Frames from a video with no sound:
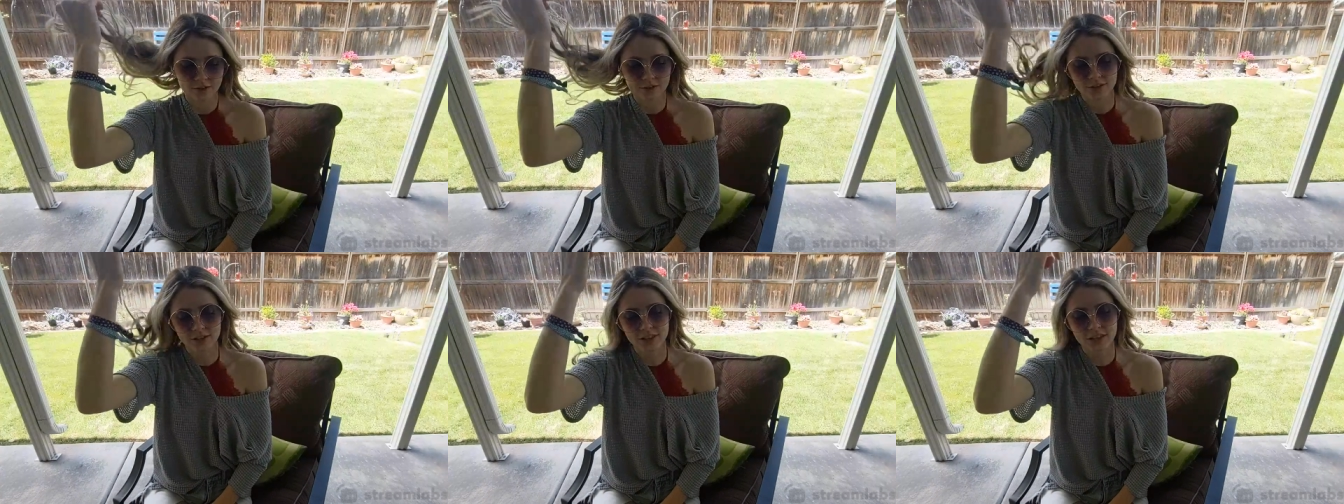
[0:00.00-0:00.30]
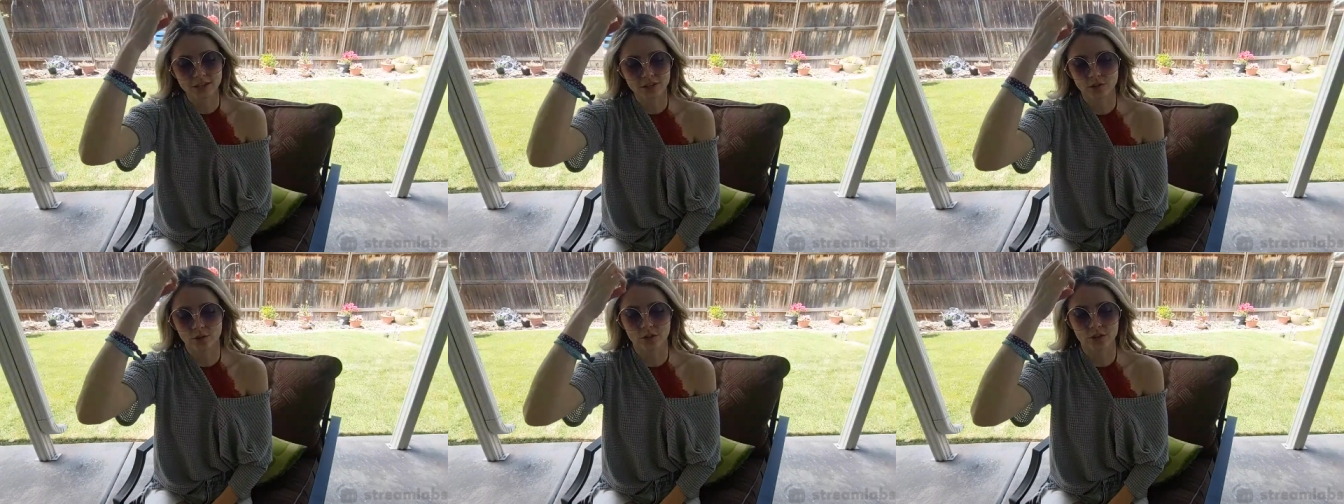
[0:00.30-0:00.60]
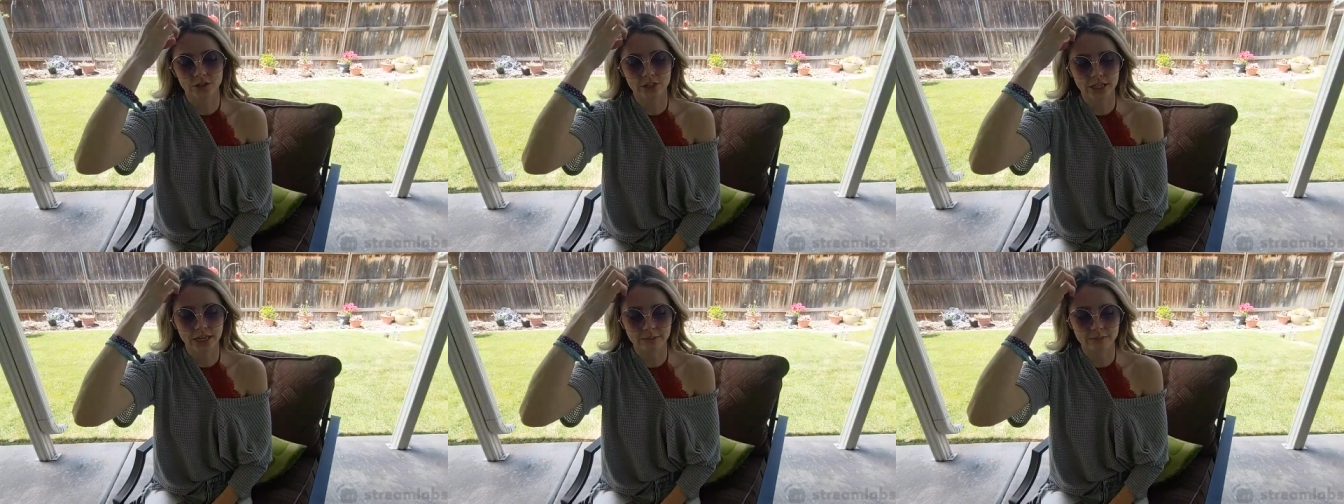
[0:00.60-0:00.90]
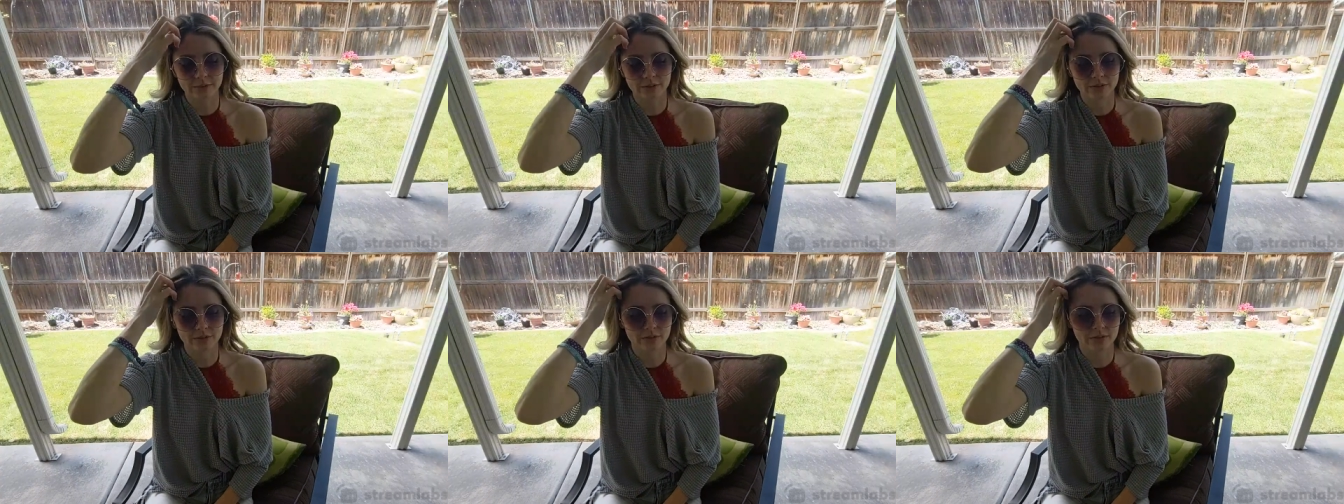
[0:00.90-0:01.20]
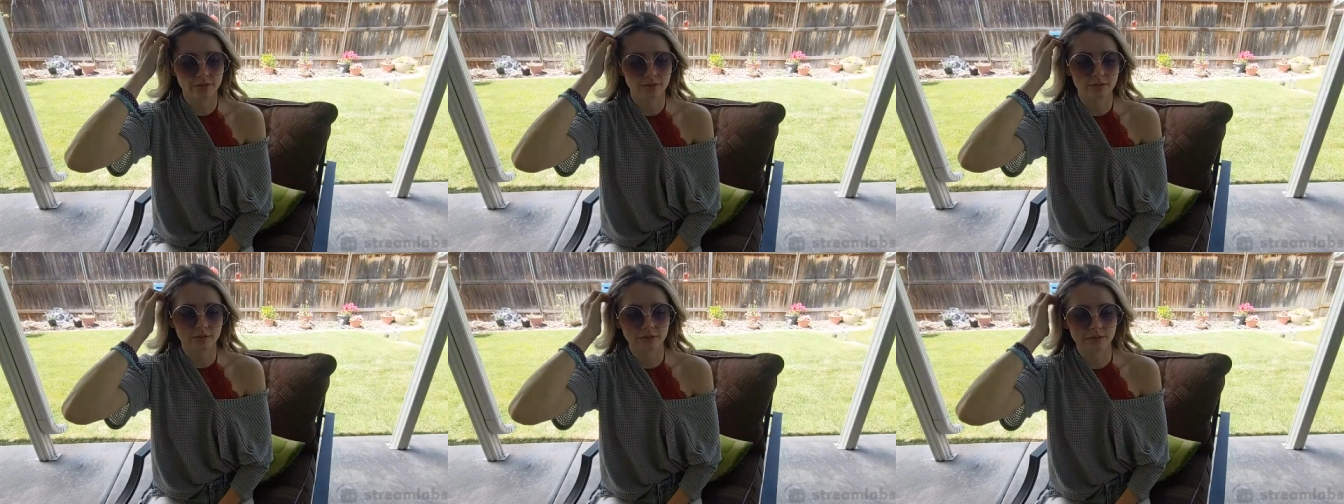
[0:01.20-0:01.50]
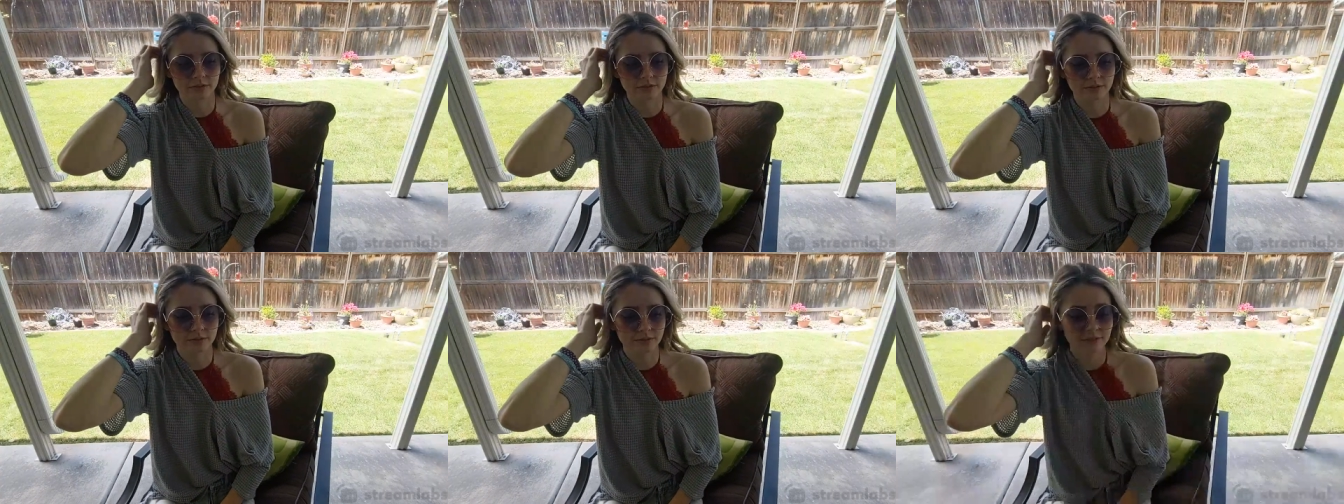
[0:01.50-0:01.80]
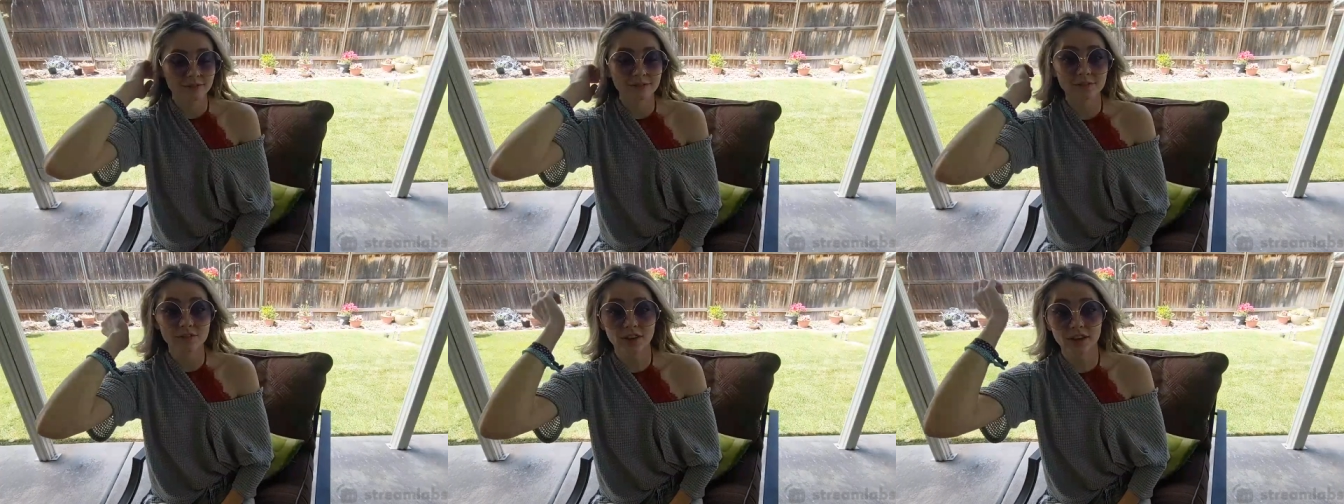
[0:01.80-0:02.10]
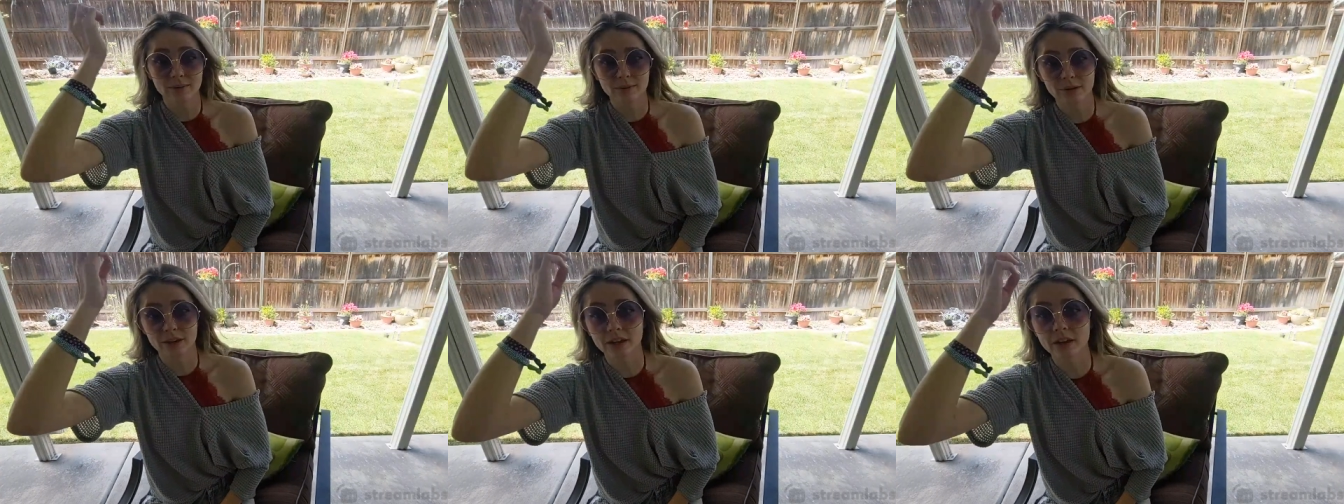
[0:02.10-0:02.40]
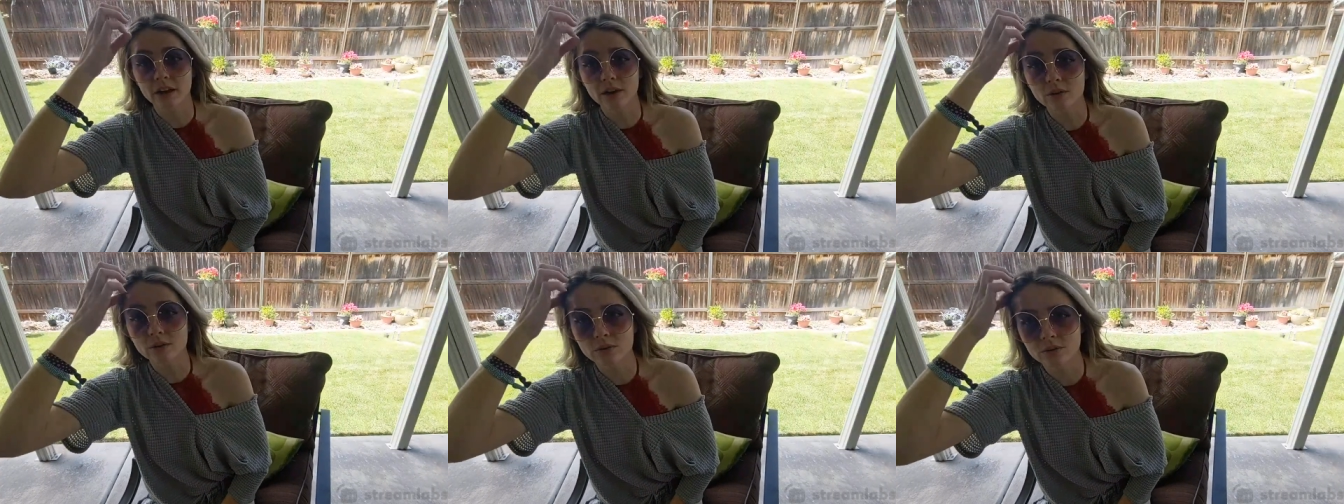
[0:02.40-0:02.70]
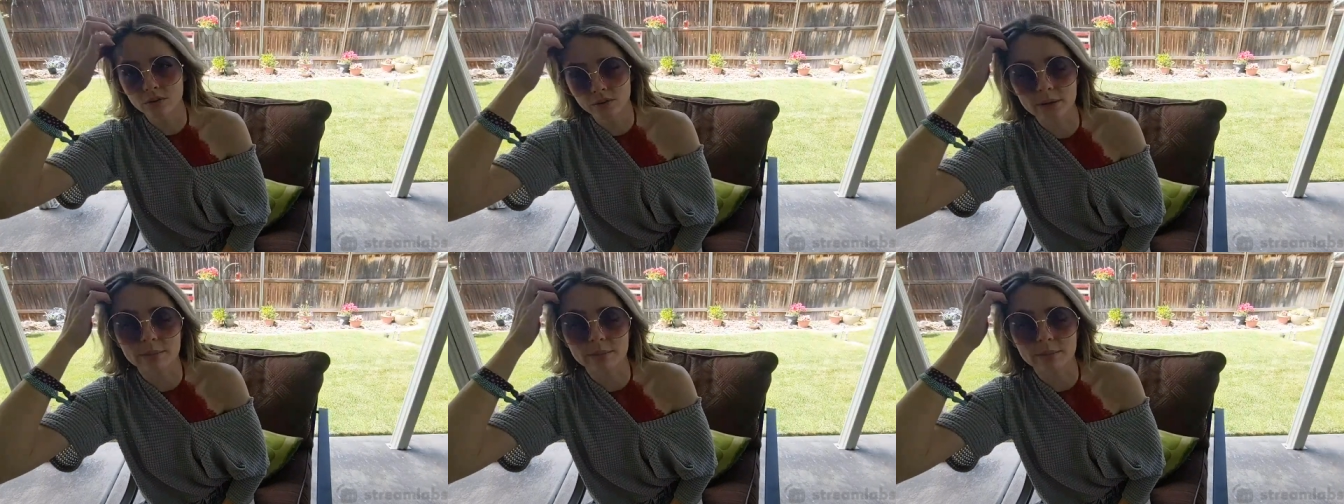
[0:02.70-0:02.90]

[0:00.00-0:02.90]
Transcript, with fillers: You said that 200 times. That I'm gonna go.